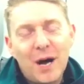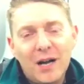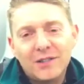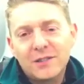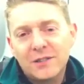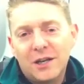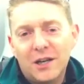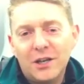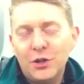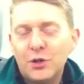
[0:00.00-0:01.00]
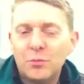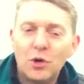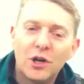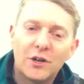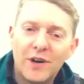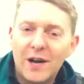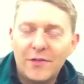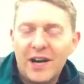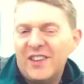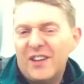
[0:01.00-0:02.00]
but uh, you can work
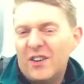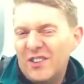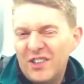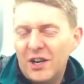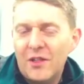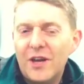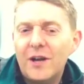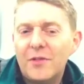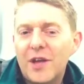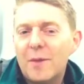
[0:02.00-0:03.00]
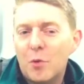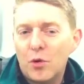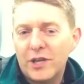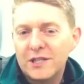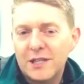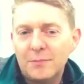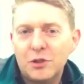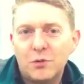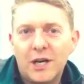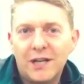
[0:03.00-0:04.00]
around that, and they're, you know, they're, they're more the
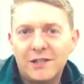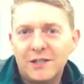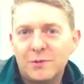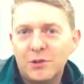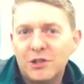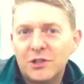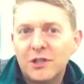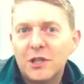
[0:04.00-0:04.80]
exceptional cases which